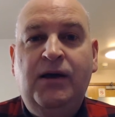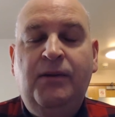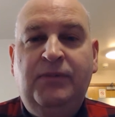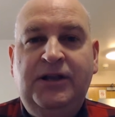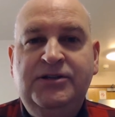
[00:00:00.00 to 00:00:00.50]

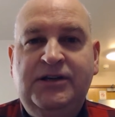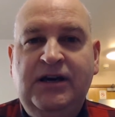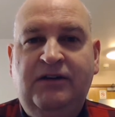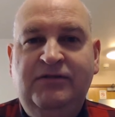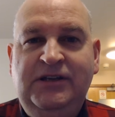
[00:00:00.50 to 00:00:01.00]
plenty of
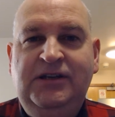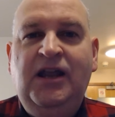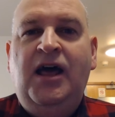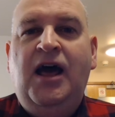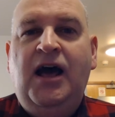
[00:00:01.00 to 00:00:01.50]

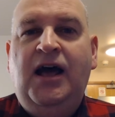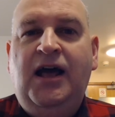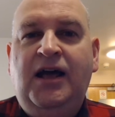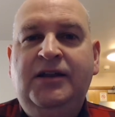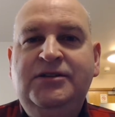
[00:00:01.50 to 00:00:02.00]
caffeine
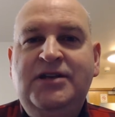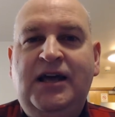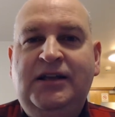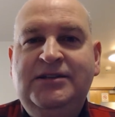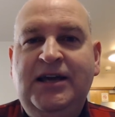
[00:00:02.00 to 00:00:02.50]
and
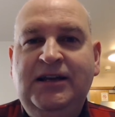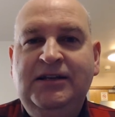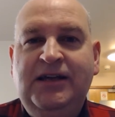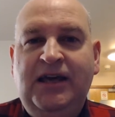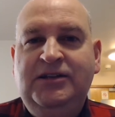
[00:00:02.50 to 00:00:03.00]
a
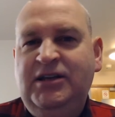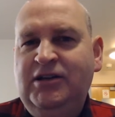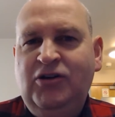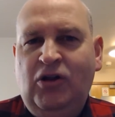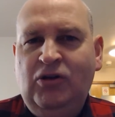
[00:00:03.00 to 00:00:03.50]

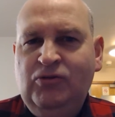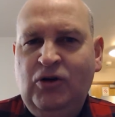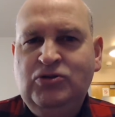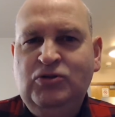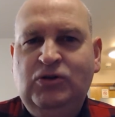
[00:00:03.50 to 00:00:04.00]
tailgating, although
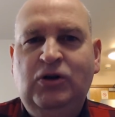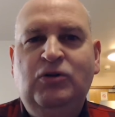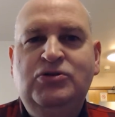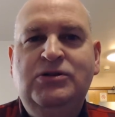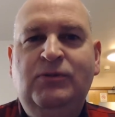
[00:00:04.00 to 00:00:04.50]
not too
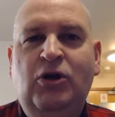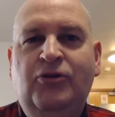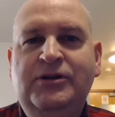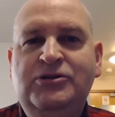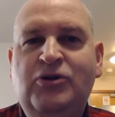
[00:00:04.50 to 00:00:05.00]
close, some
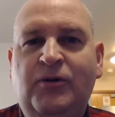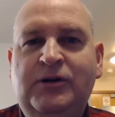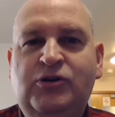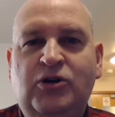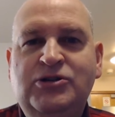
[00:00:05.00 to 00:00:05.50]
lorries going
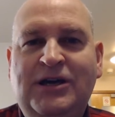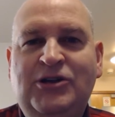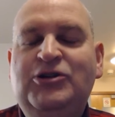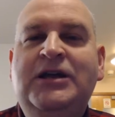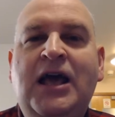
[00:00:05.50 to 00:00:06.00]
cross
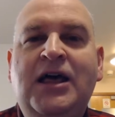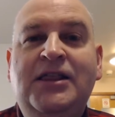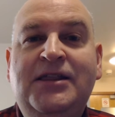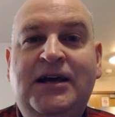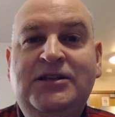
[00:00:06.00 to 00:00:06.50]
country.
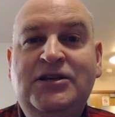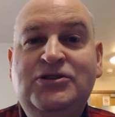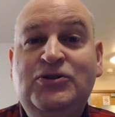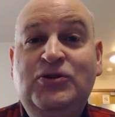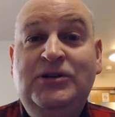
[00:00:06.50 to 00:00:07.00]
That
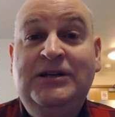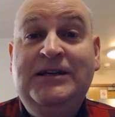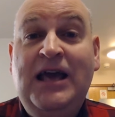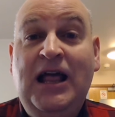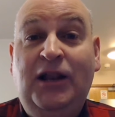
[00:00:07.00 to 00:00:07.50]

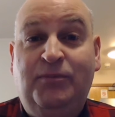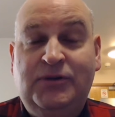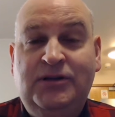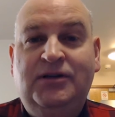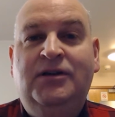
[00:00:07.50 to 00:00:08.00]
certainly
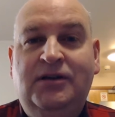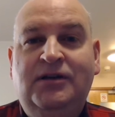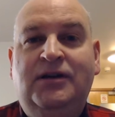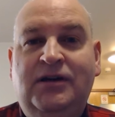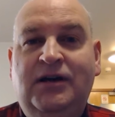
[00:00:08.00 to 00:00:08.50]
helped,
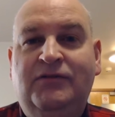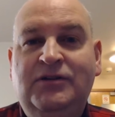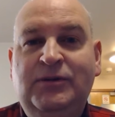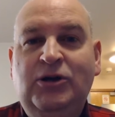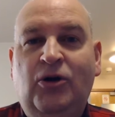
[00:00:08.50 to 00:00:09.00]
I have
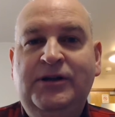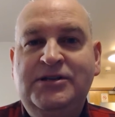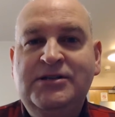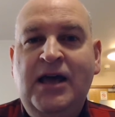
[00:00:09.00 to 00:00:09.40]
to be honest.